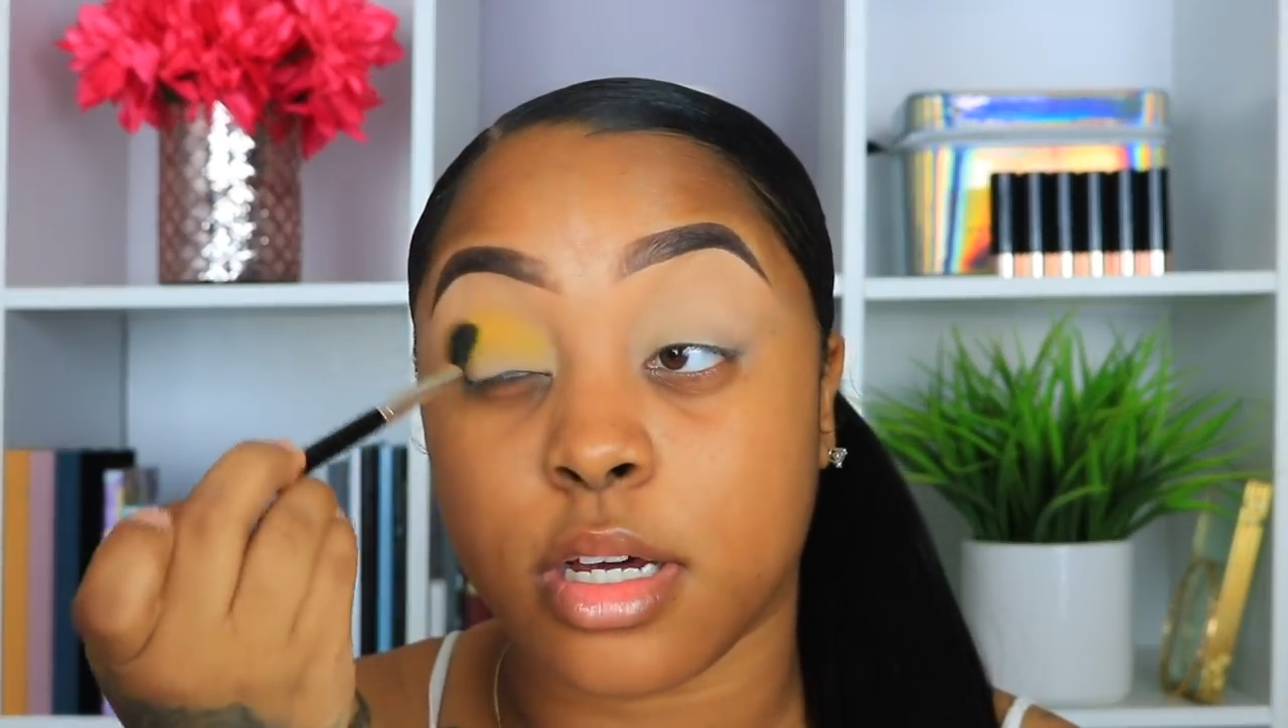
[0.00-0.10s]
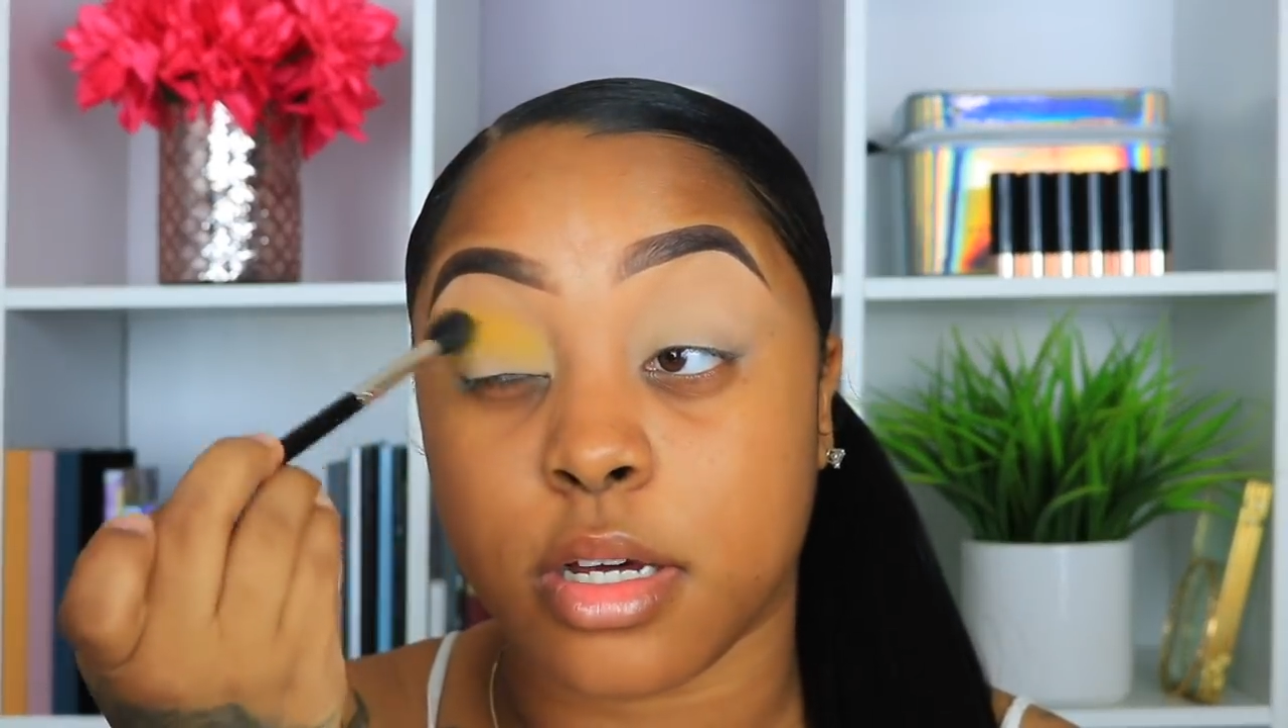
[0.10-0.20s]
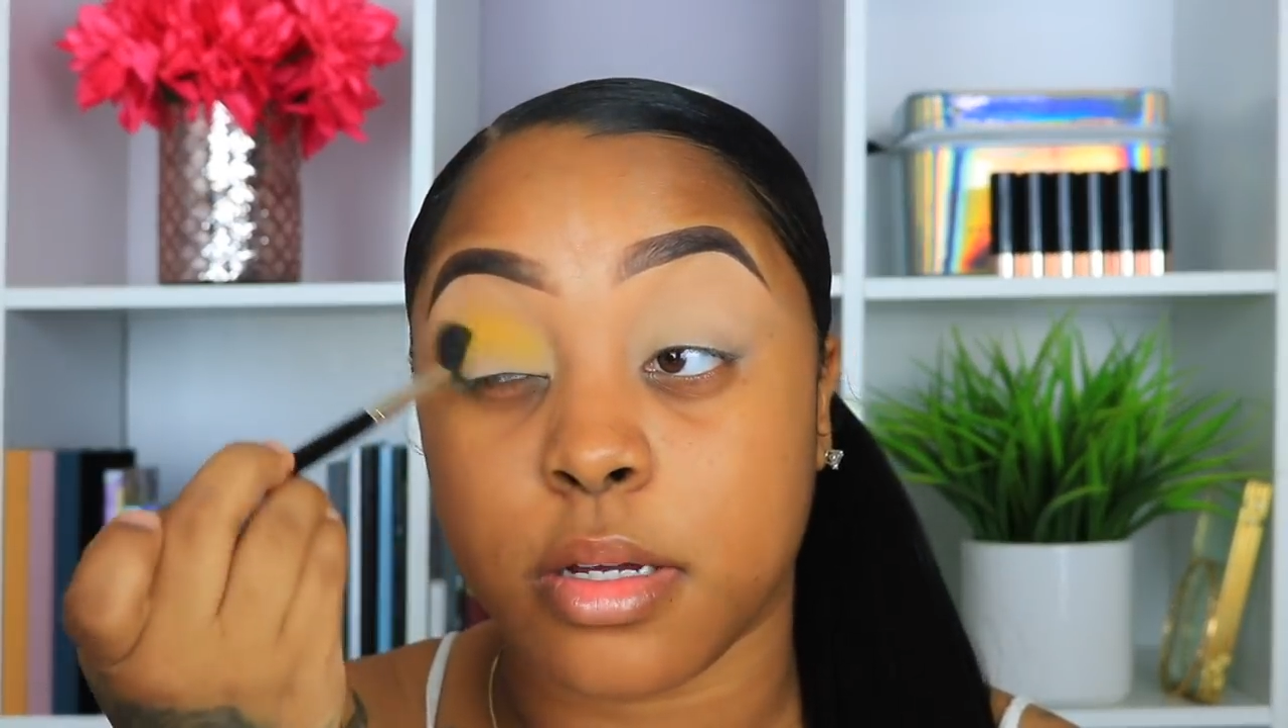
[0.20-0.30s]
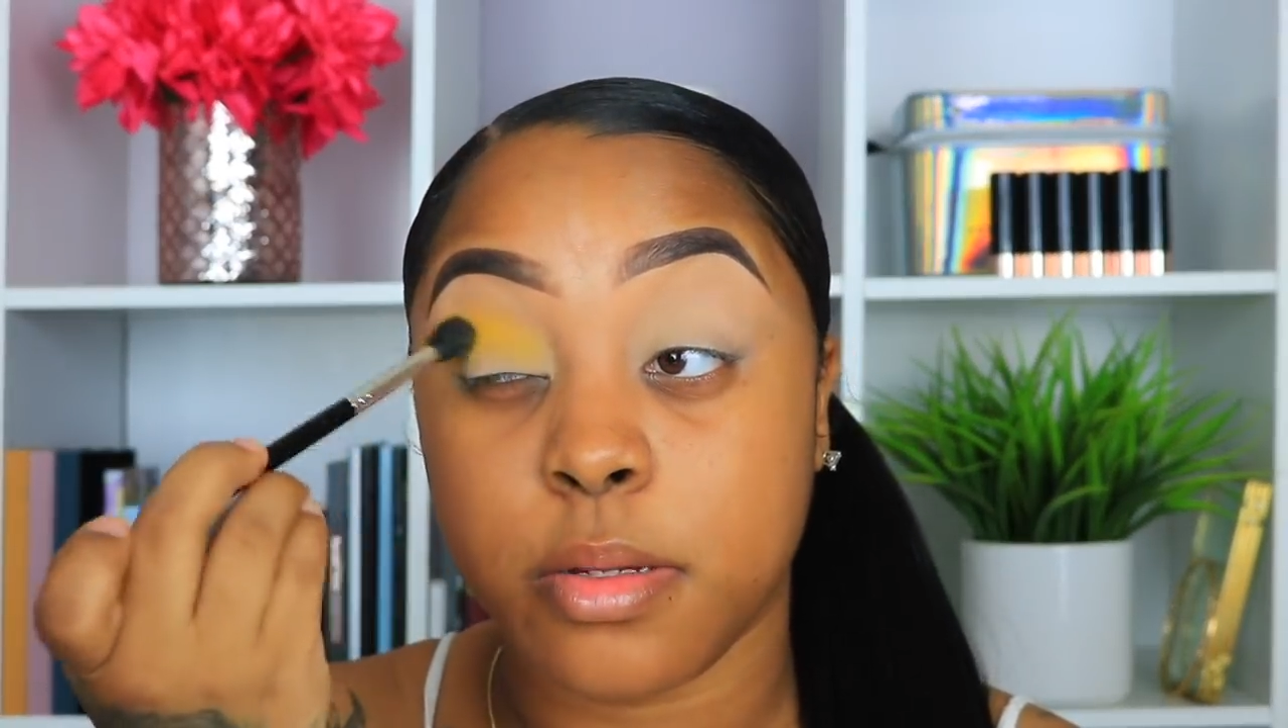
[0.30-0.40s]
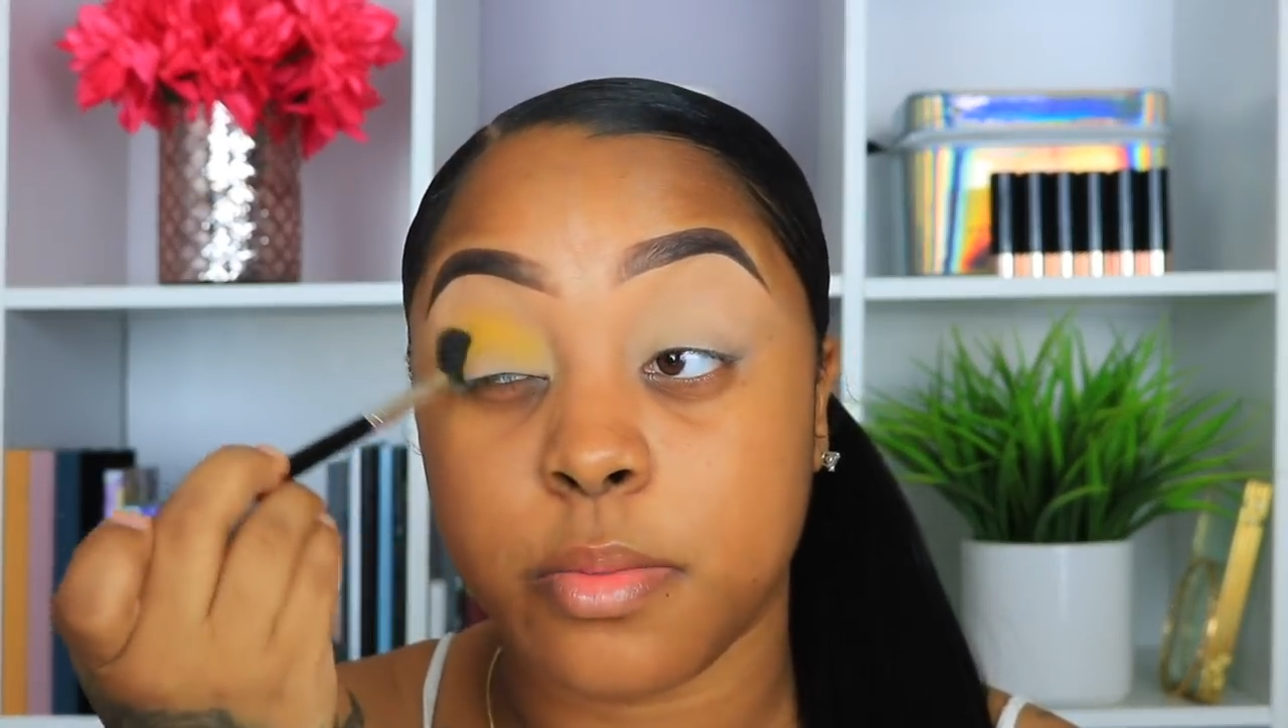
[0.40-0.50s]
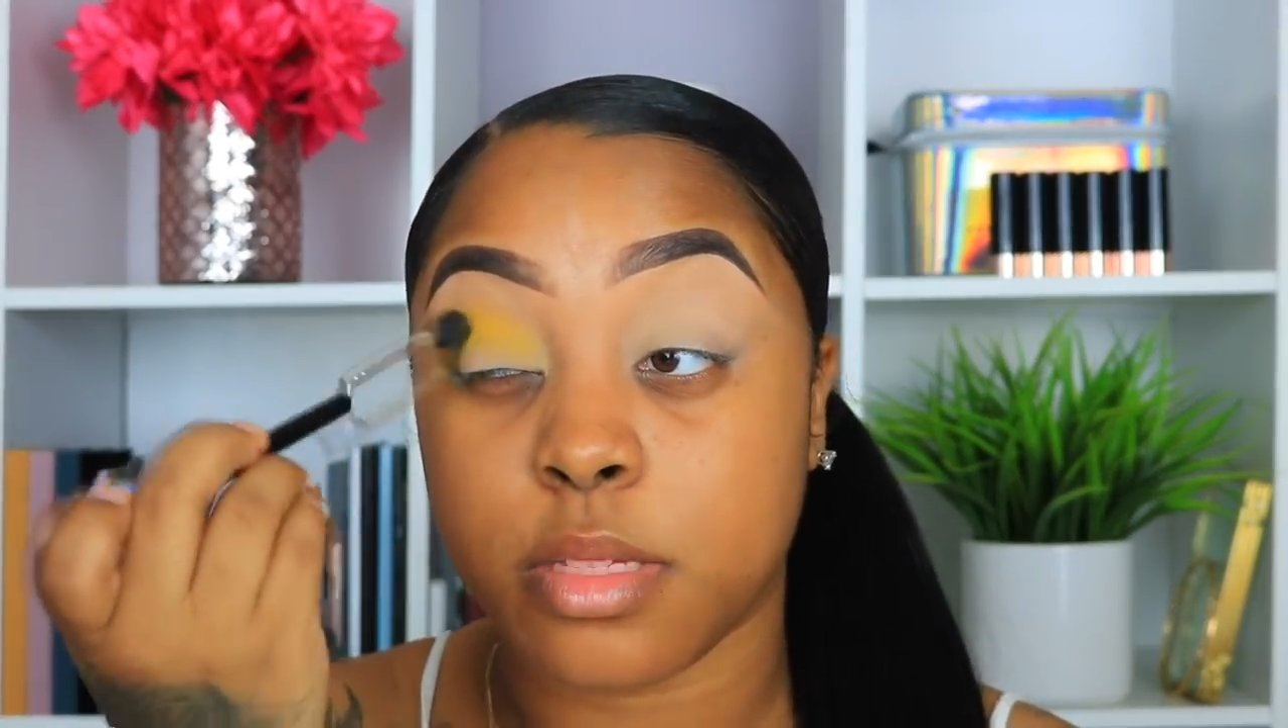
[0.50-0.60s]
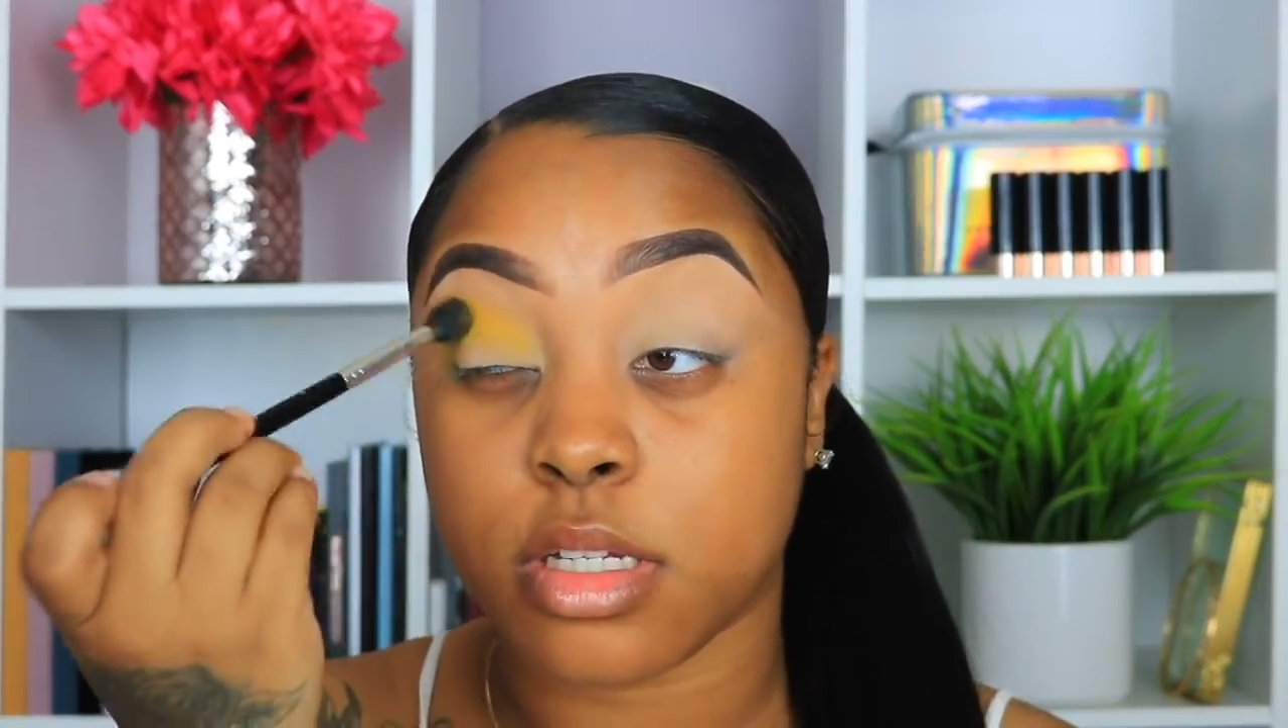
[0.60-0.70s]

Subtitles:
up.